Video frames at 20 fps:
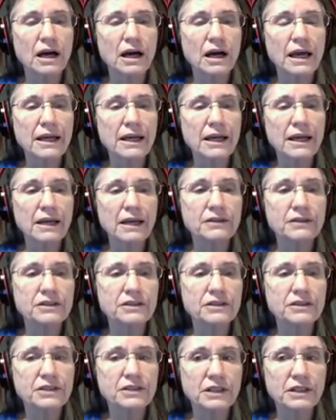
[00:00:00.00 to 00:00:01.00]
an
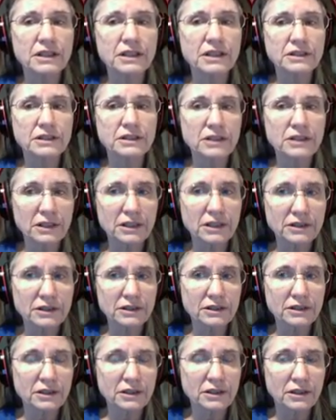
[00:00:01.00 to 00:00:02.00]
entity exist,
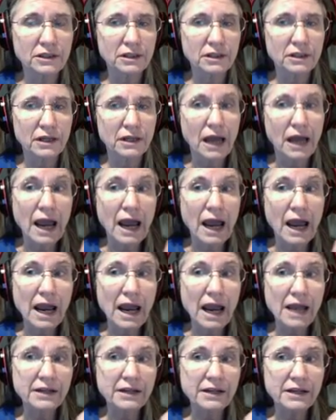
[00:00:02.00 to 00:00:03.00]

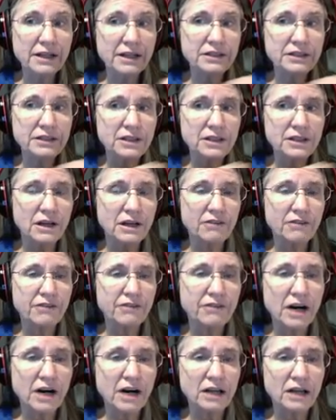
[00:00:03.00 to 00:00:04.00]
and is it a
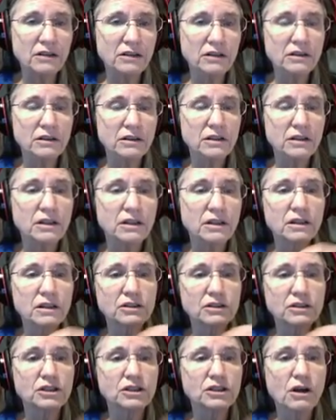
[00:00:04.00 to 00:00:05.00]
file?
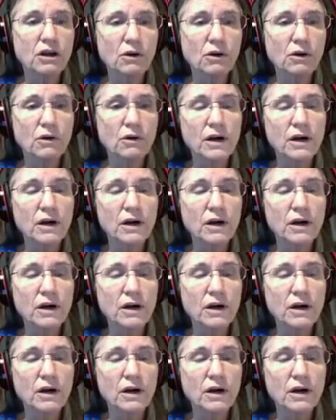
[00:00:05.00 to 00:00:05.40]
So